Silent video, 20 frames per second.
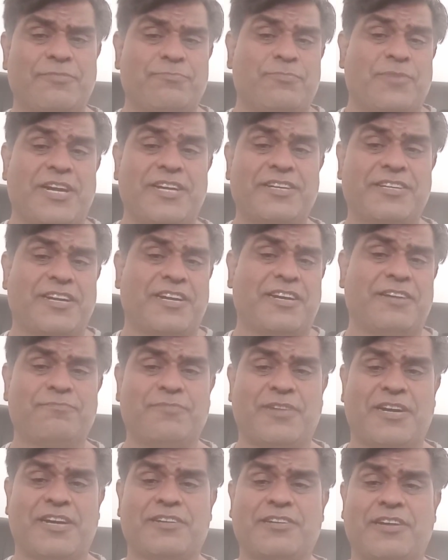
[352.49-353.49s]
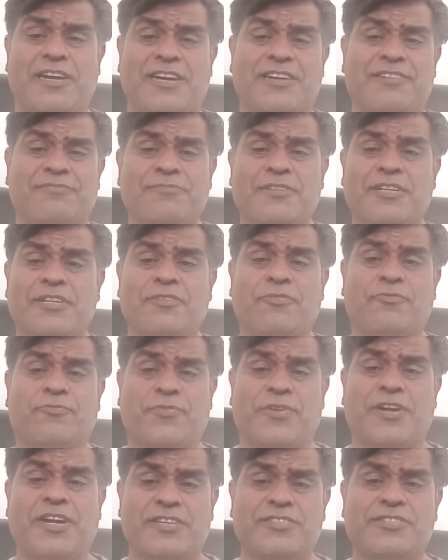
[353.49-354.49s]
Malta or
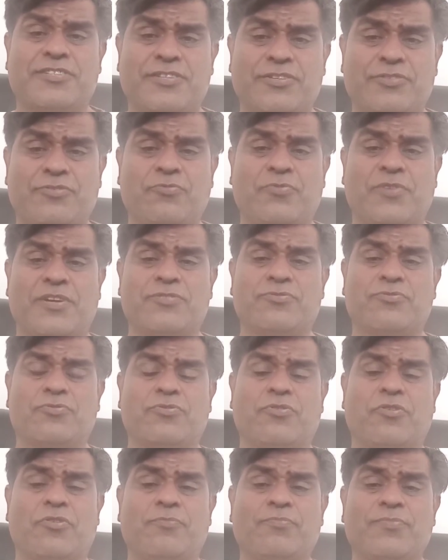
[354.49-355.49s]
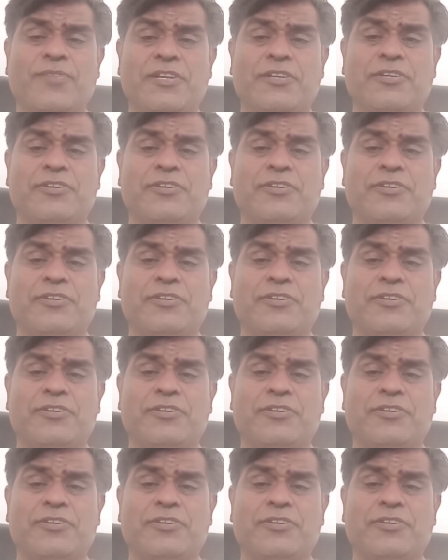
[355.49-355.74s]
France, you want to go,